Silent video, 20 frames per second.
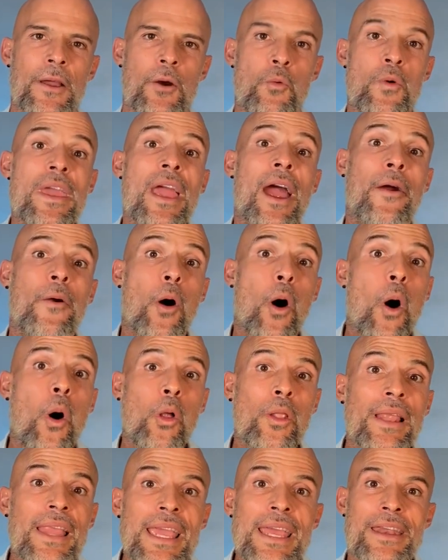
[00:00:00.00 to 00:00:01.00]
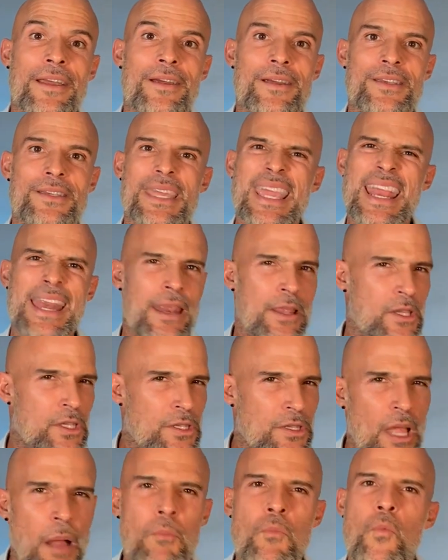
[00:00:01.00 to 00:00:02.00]
We are all leaders in
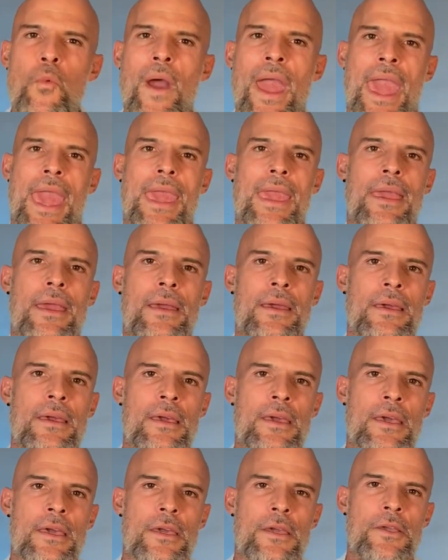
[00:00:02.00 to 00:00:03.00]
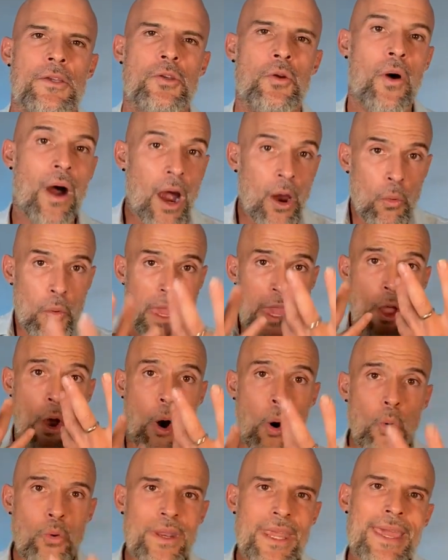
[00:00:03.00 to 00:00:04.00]
some way. So are we
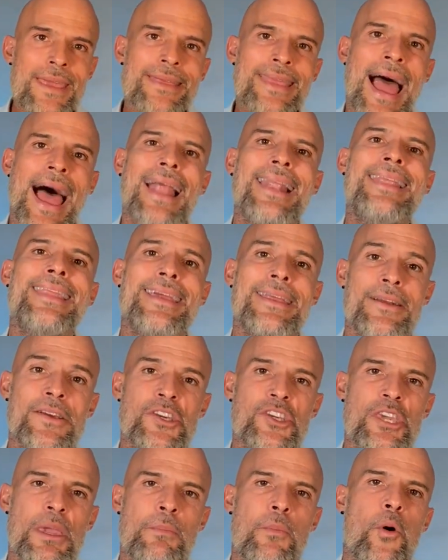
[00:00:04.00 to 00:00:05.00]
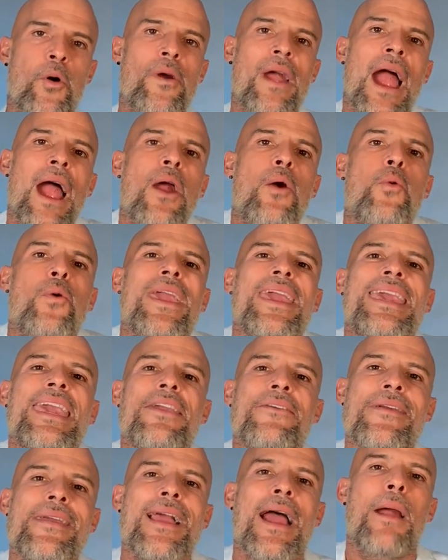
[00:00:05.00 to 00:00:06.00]
owning that leadership, or are we giving